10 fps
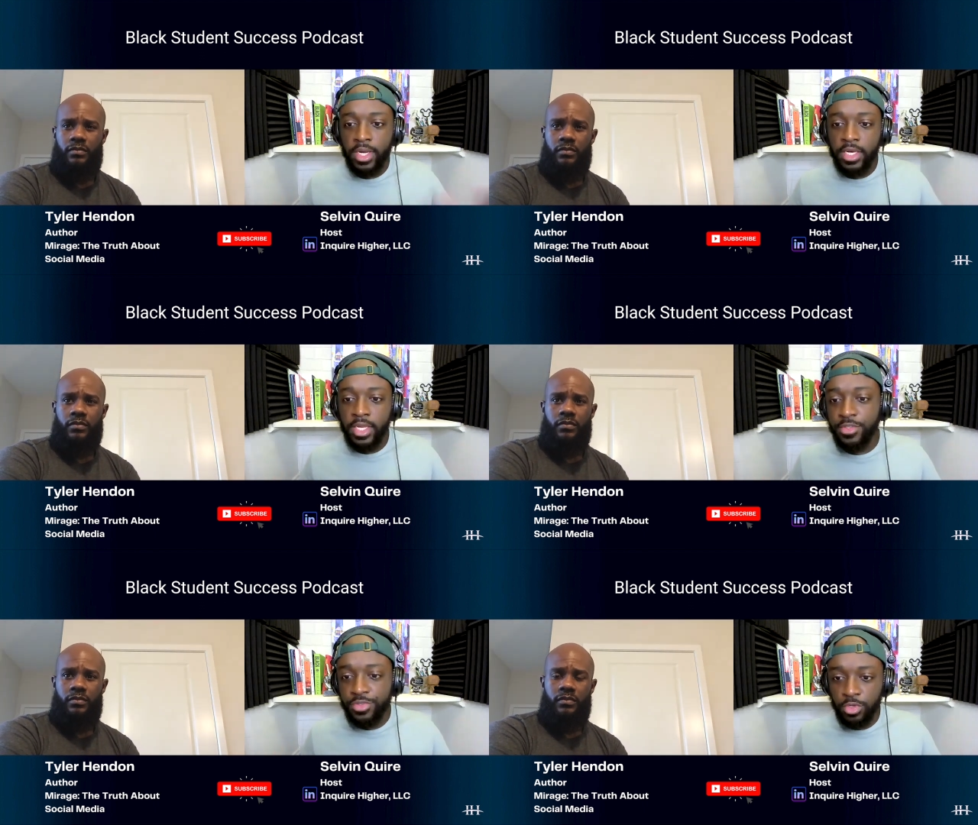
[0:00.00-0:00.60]
Speaker 1: and an
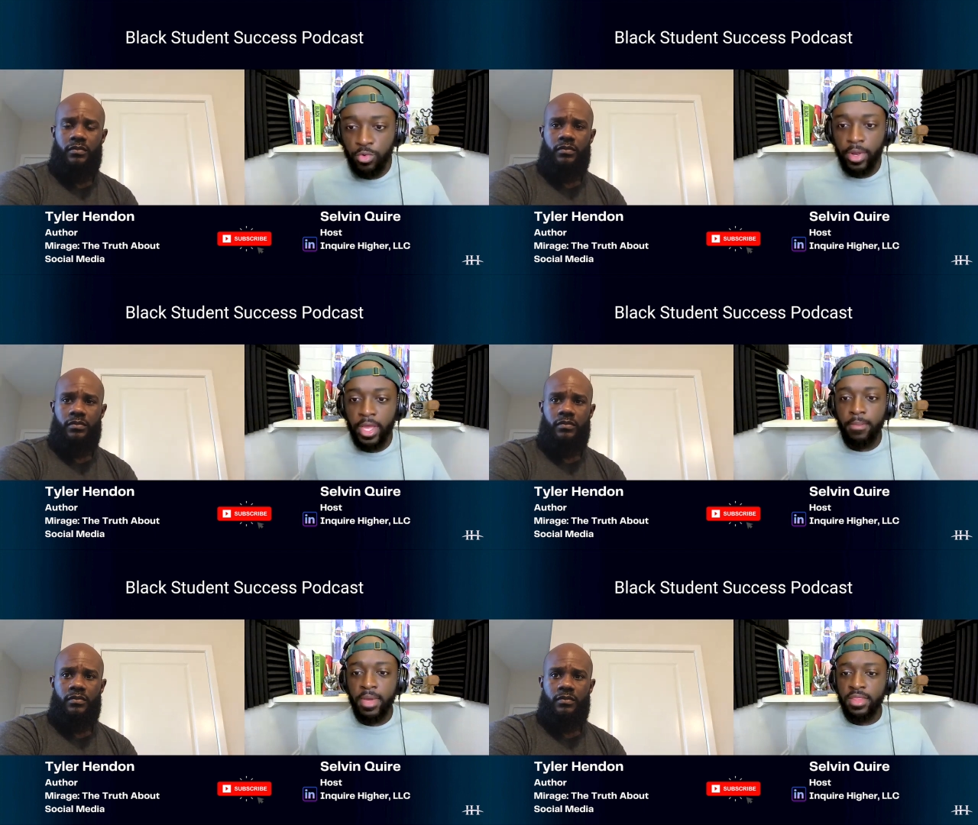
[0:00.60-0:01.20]

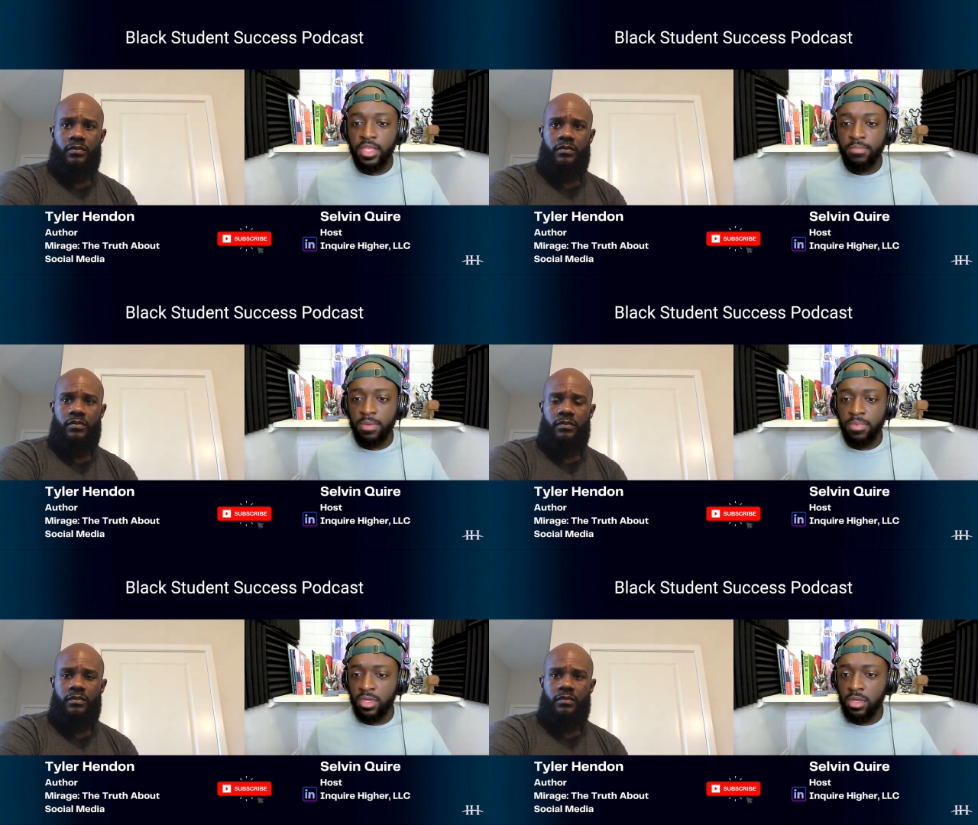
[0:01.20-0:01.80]
Instagram and then
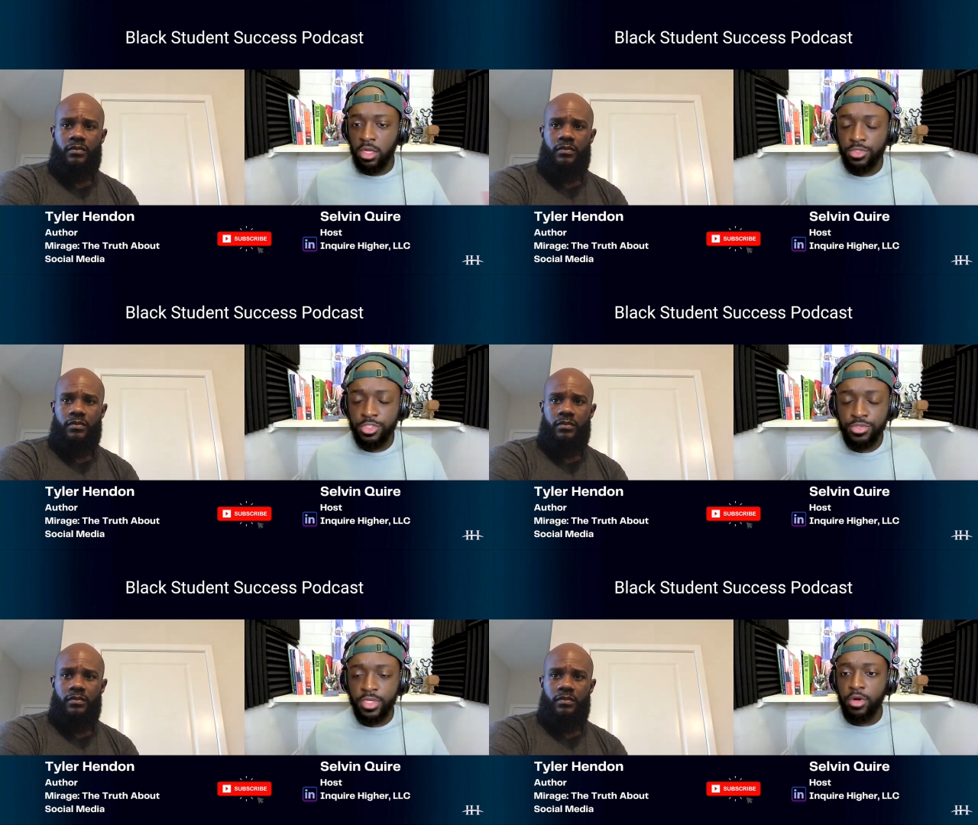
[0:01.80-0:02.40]
maybe the
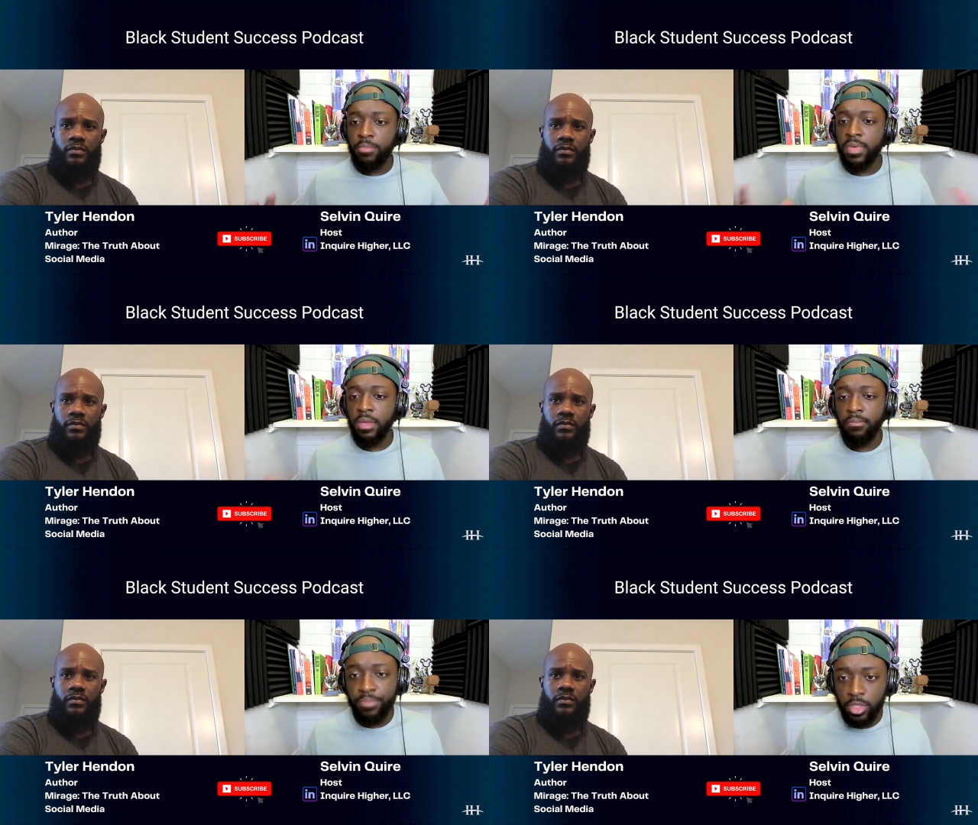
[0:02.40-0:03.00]
cultures that are
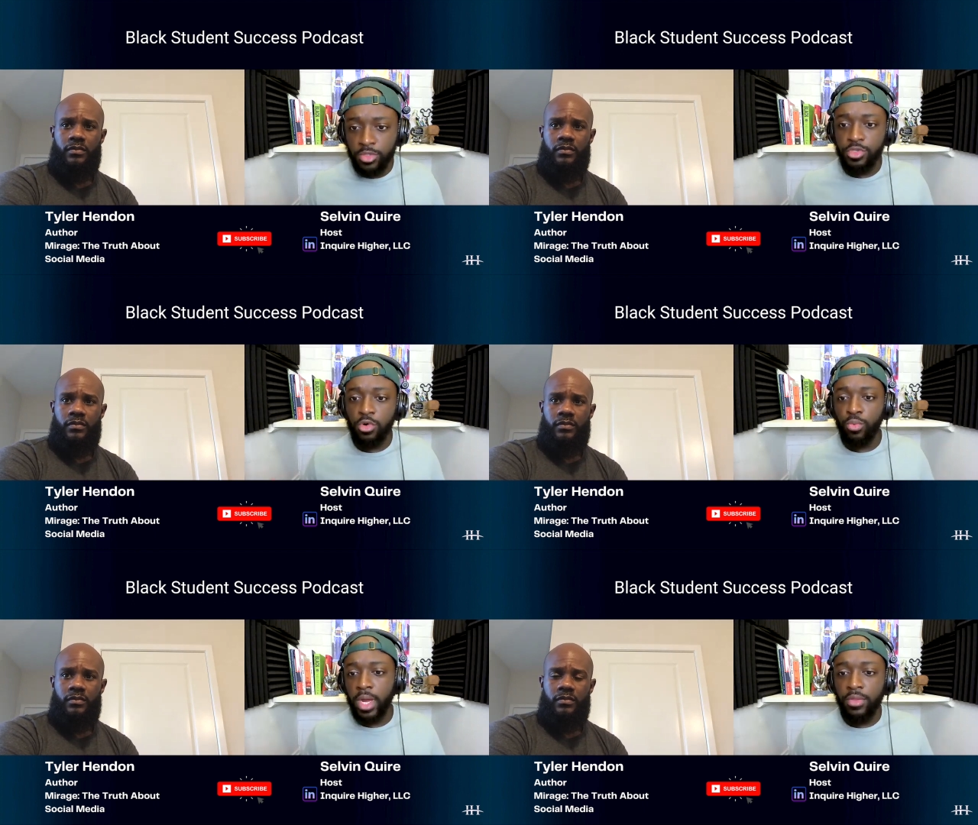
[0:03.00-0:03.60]
being built
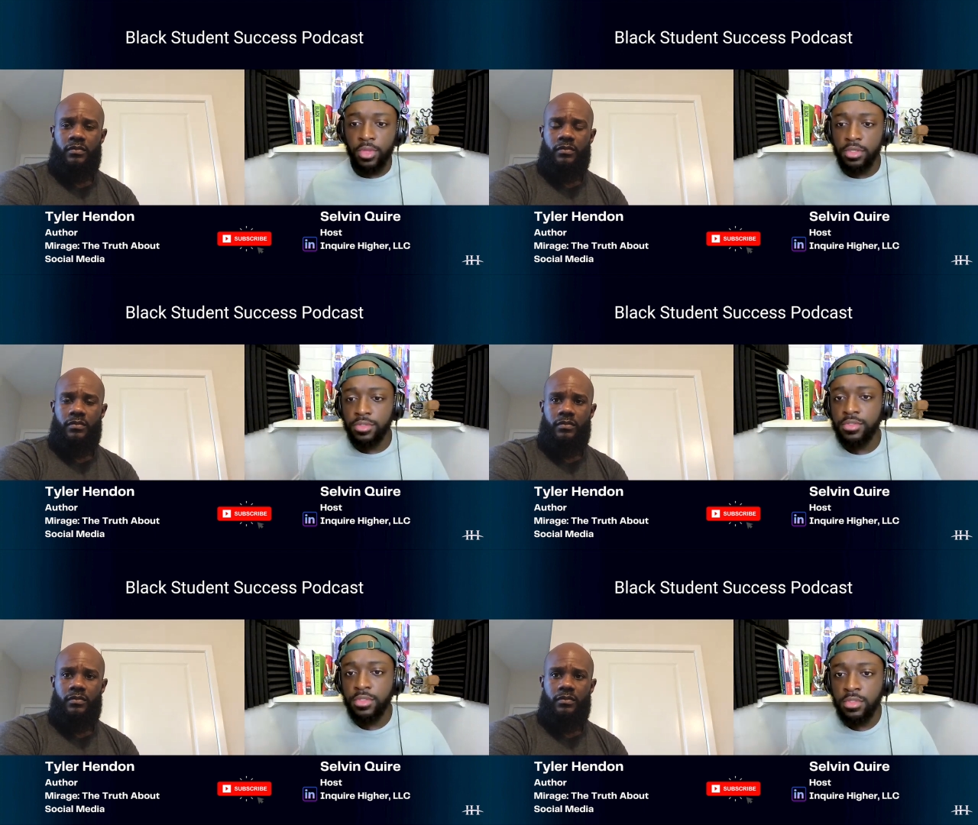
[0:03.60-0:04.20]
around
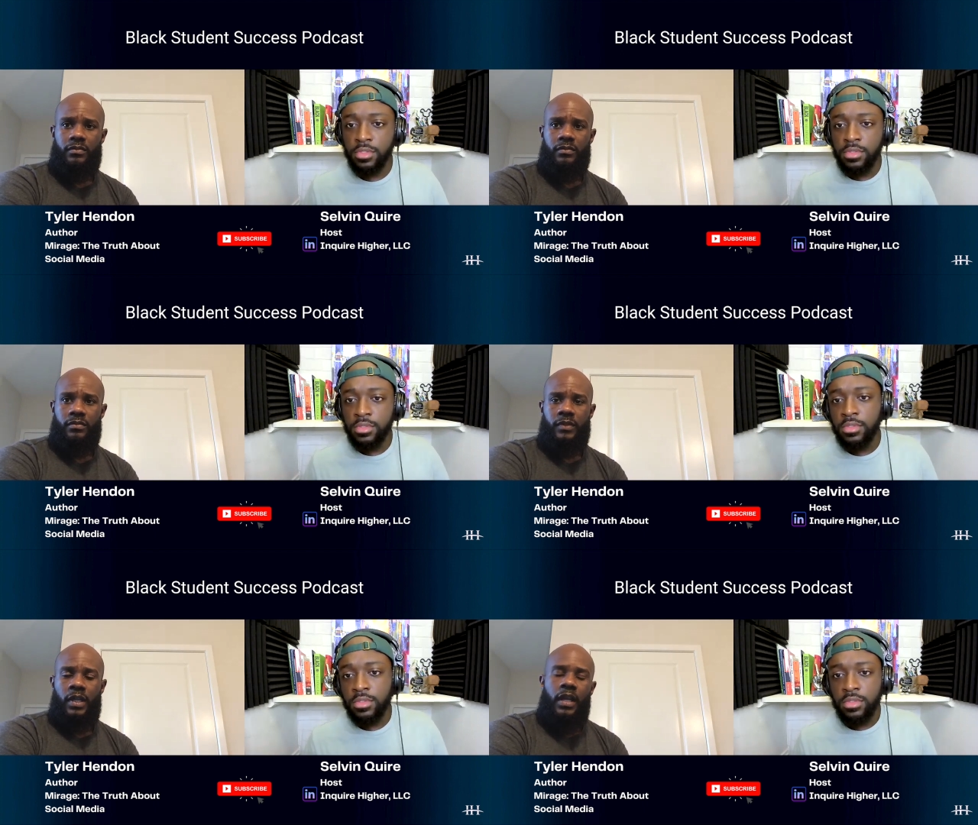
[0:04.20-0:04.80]
those?
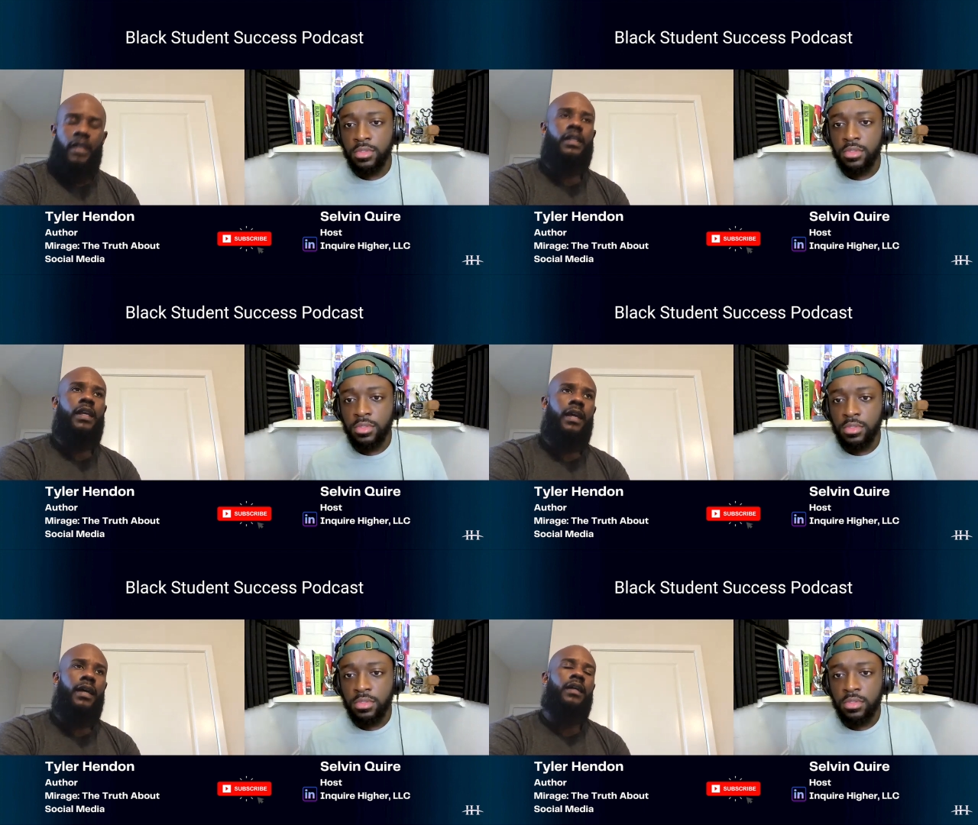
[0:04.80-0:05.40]

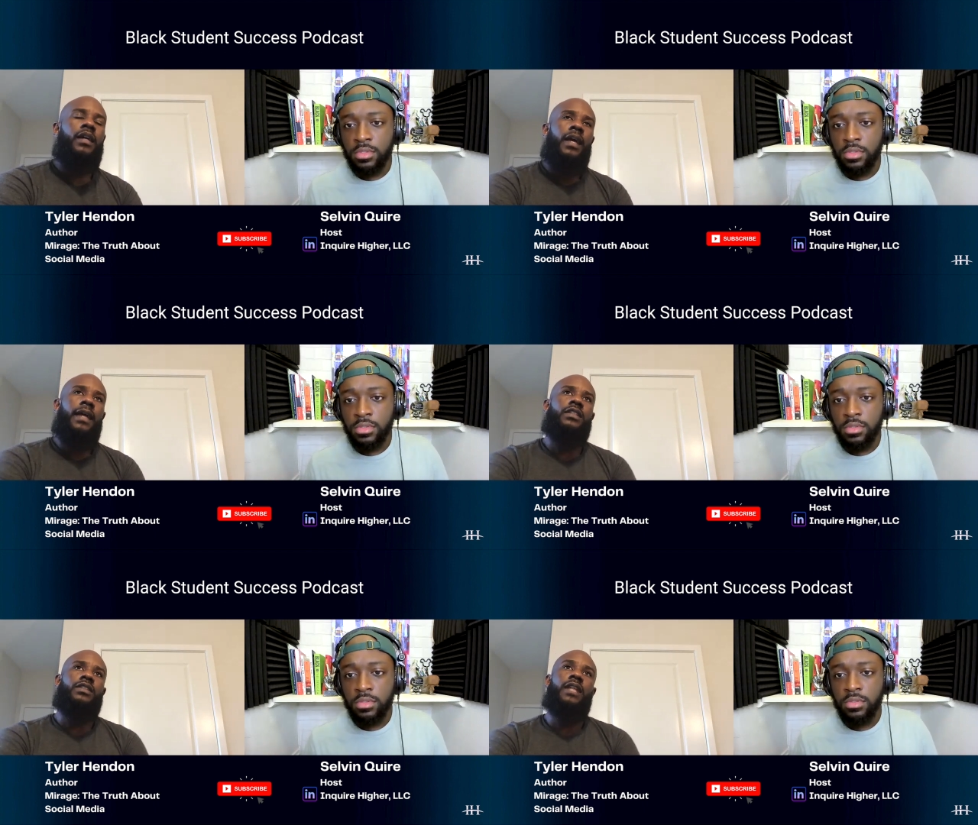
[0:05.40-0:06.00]
Speaker 2: Yeah. And